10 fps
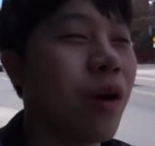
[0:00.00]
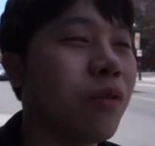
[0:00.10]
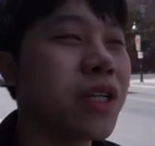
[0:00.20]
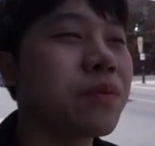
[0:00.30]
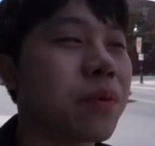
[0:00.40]
It
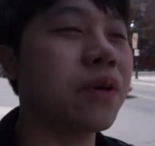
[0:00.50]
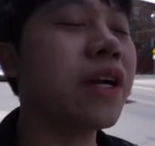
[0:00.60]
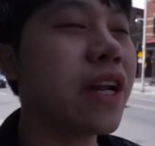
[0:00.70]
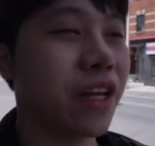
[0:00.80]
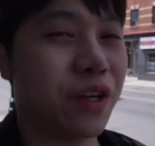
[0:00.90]
was
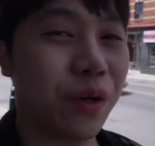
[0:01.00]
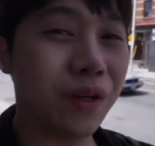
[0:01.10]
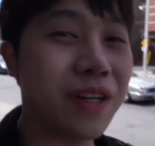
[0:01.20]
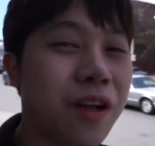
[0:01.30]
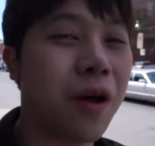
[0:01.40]
pretty
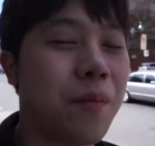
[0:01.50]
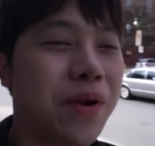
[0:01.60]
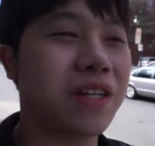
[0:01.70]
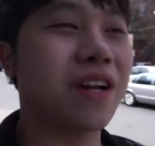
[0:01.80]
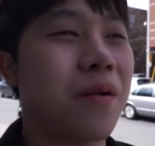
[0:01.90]
good
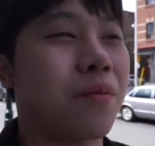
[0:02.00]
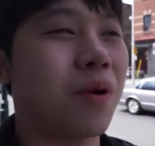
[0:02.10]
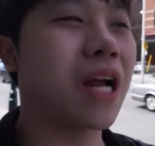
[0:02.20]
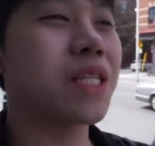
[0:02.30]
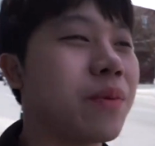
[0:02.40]
compared to the
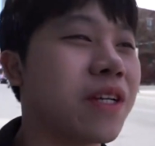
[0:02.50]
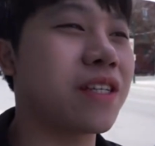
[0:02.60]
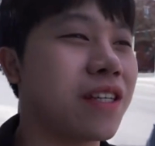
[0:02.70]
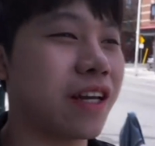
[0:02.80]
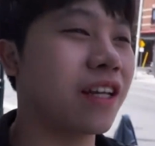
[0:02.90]
price
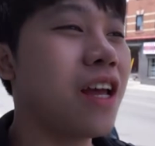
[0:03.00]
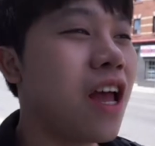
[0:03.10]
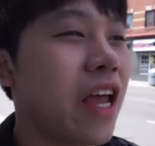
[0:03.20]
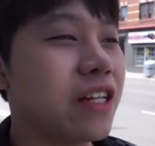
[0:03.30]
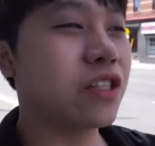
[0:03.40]
because like
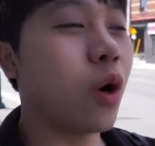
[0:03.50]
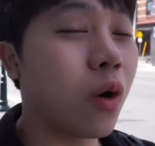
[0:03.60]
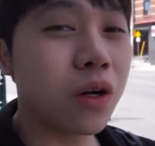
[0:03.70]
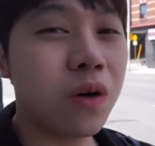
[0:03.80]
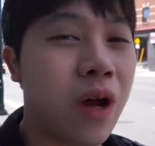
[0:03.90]
in
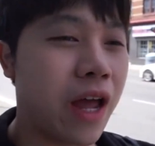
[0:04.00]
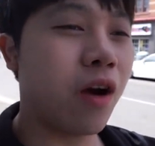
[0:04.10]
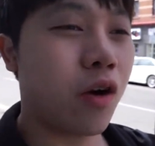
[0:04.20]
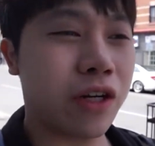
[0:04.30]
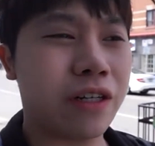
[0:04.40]
total I
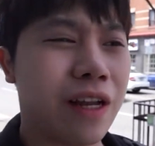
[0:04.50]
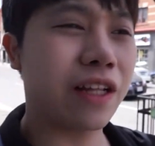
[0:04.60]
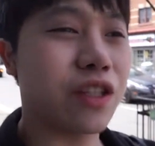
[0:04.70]
ordered like